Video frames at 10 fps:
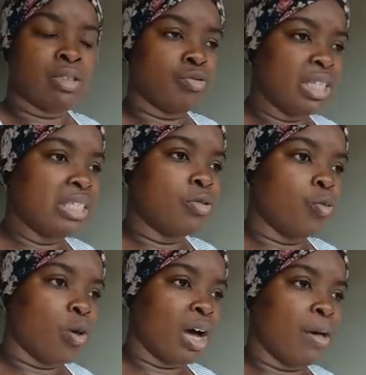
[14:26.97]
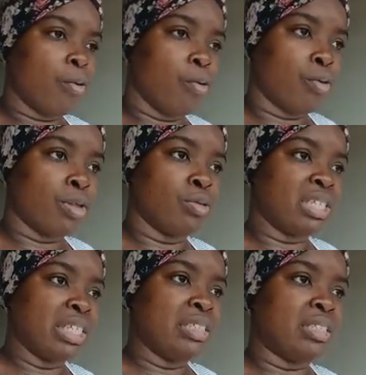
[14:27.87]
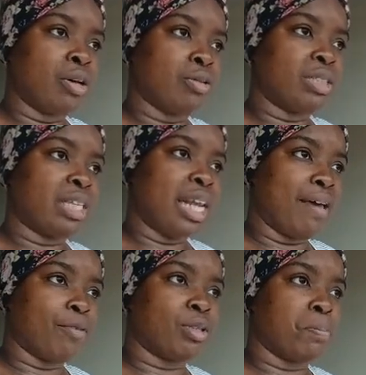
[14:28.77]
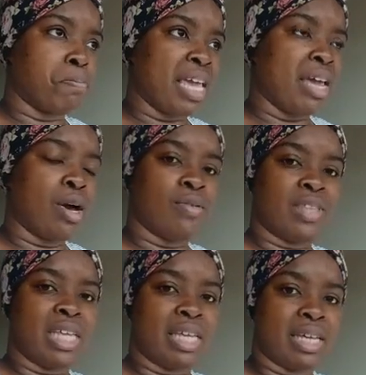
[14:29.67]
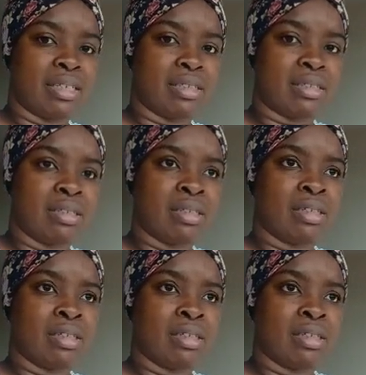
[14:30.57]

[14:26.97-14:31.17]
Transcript: The reason why all those insults leveled at me over the years